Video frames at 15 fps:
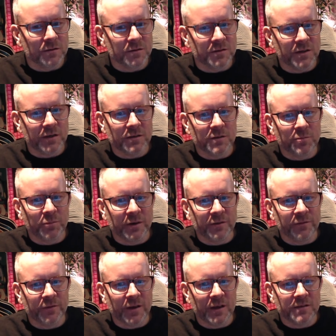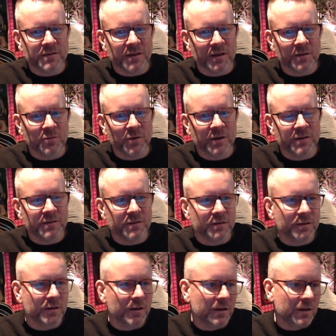So it's actually pretty fast anyways.
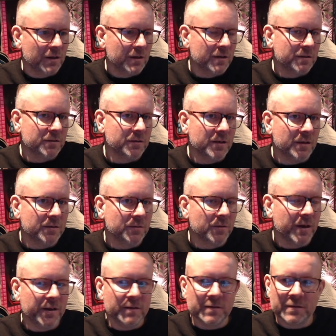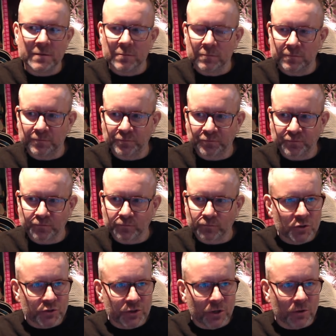So that's great.
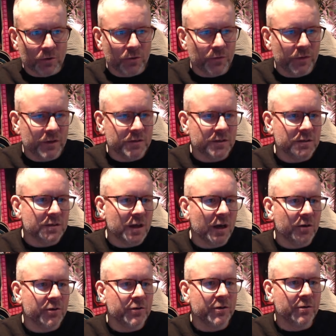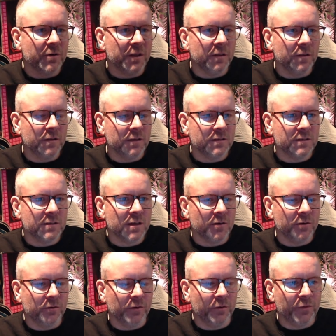So this is how you do it. This is how
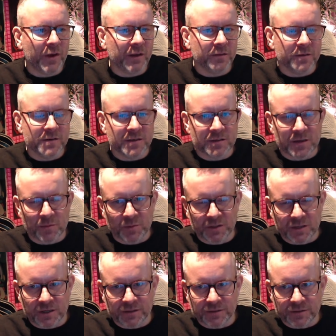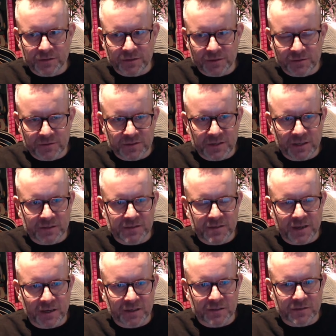you refactor this application to use
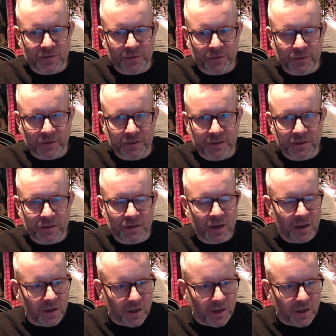NextJS 13.